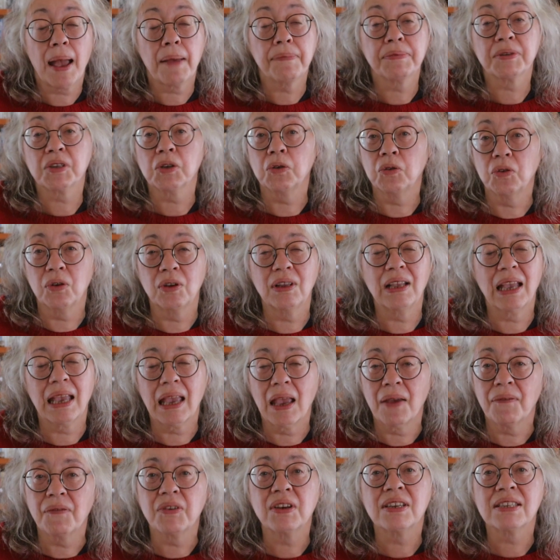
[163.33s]

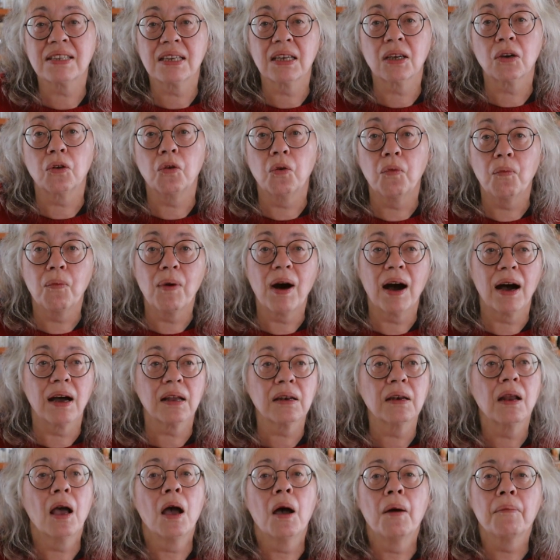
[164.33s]
absolutely every single
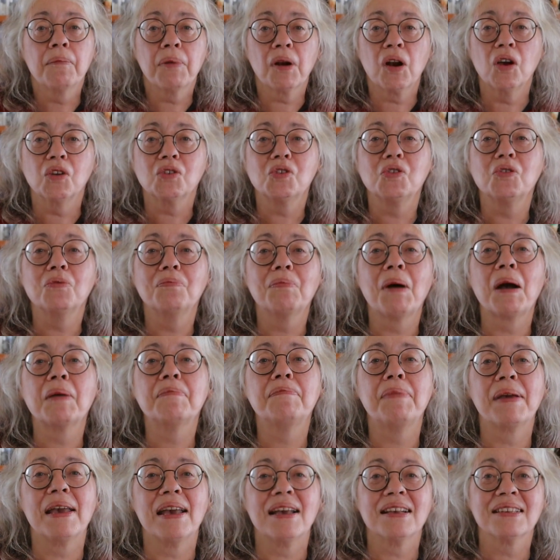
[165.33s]
one, but I'll do my
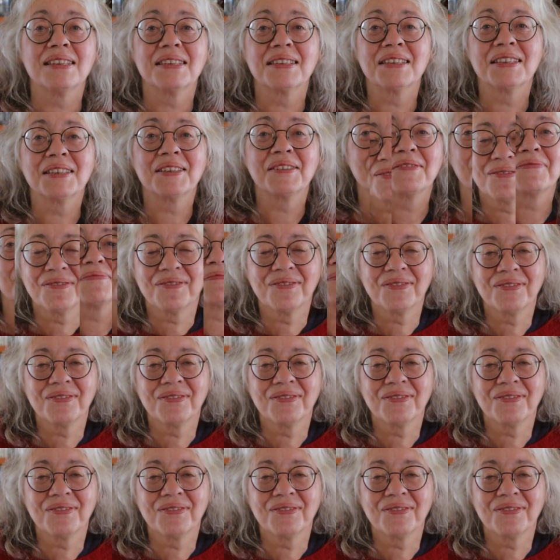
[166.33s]
best.